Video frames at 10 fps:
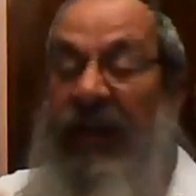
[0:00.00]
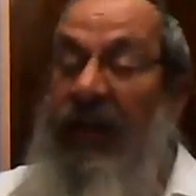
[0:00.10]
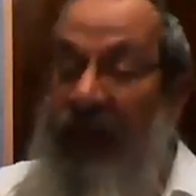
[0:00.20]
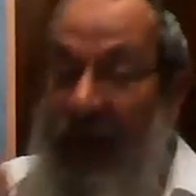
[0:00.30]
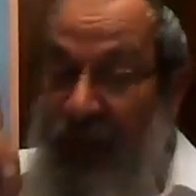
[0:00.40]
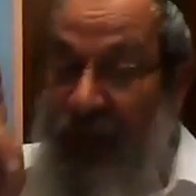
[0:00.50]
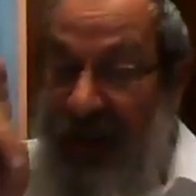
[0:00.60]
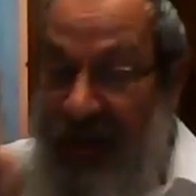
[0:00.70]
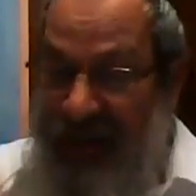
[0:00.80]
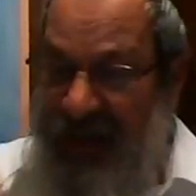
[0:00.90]
Now, the
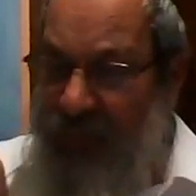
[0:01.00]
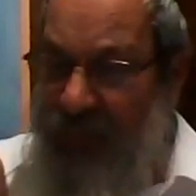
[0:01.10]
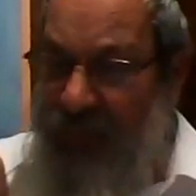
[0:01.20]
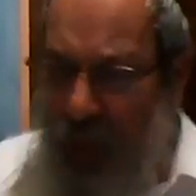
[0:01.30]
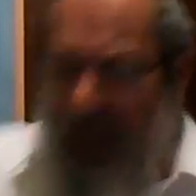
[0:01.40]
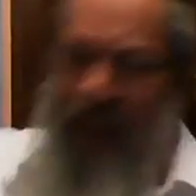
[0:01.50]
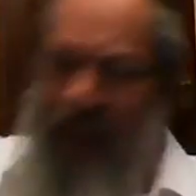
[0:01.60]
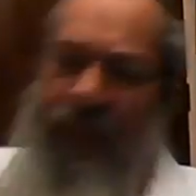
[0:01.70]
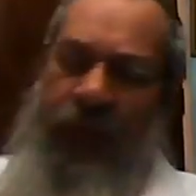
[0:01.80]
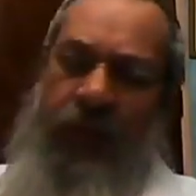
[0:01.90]
Hasidim could have
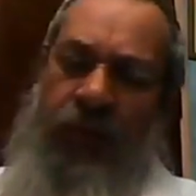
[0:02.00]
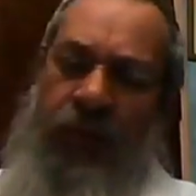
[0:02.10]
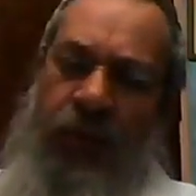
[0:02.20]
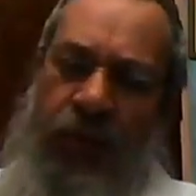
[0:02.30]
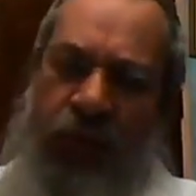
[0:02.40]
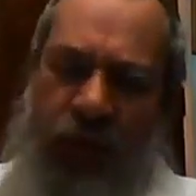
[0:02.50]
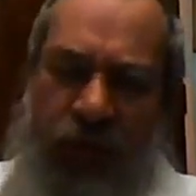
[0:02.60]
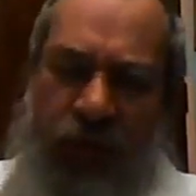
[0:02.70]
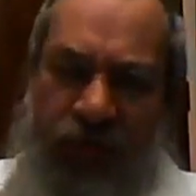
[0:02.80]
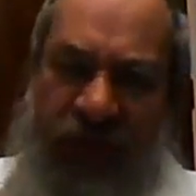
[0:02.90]
turned
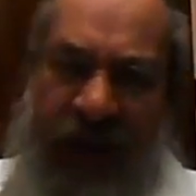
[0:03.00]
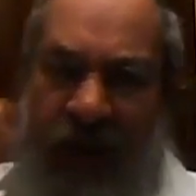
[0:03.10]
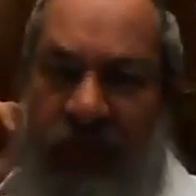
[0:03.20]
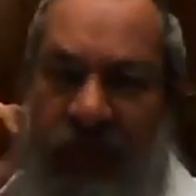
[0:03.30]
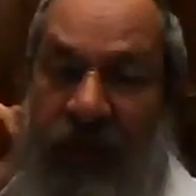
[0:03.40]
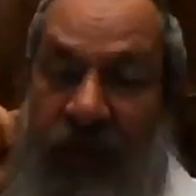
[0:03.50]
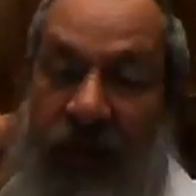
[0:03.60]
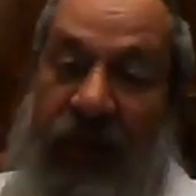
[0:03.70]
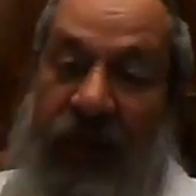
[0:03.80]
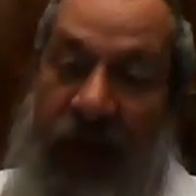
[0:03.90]
around
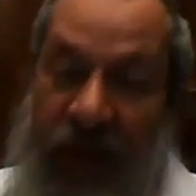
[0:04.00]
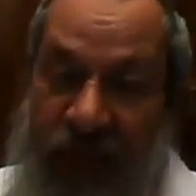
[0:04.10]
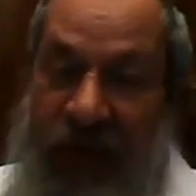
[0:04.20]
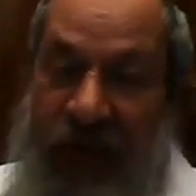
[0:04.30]
and really